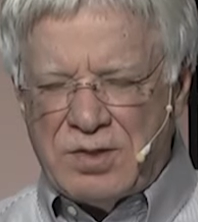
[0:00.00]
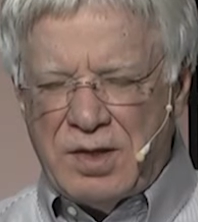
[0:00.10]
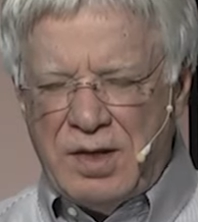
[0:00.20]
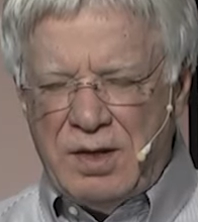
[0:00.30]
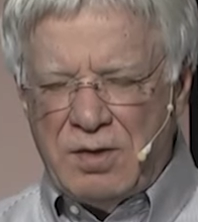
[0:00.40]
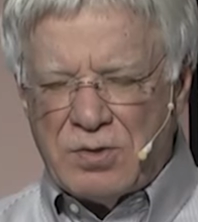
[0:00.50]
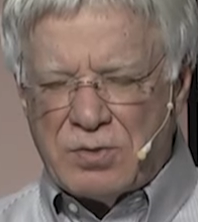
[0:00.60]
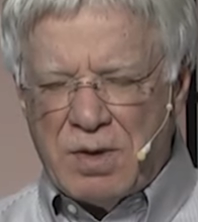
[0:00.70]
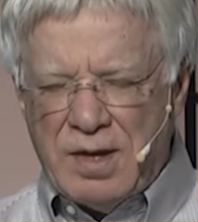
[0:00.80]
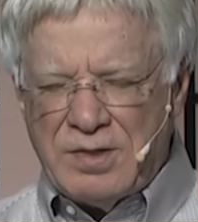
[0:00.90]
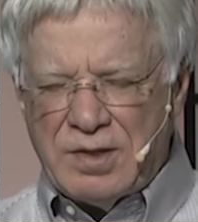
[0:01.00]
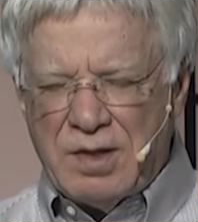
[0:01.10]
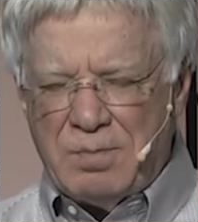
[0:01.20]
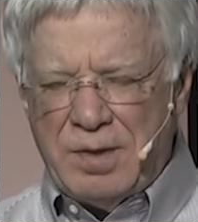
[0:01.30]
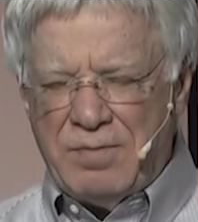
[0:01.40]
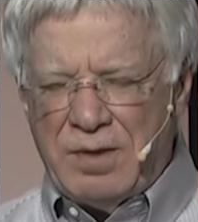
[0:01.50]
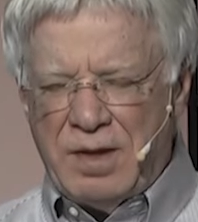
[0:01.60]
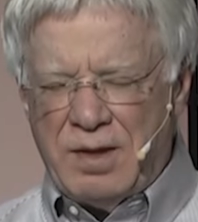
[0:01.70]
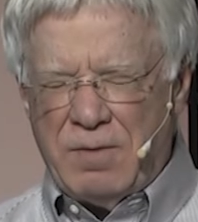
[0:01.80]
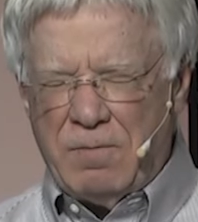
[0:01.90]
the healer, is rising up even
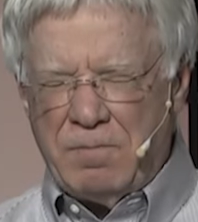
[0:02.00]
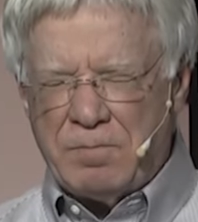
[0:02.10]
now.